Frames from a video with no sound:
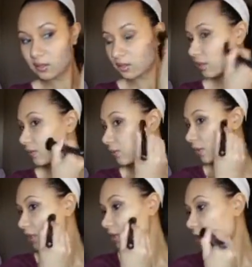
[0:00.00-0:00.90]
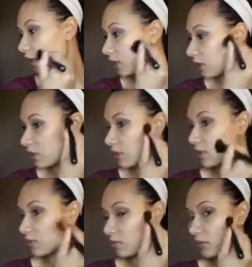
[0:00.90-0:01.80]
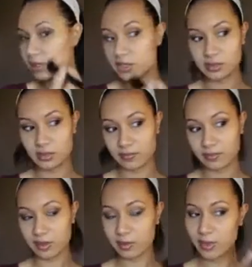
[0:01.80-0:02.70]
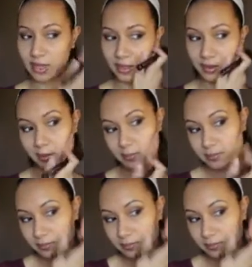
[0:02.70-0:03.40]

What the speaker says: So even when I try it, it doesn't really show up very well.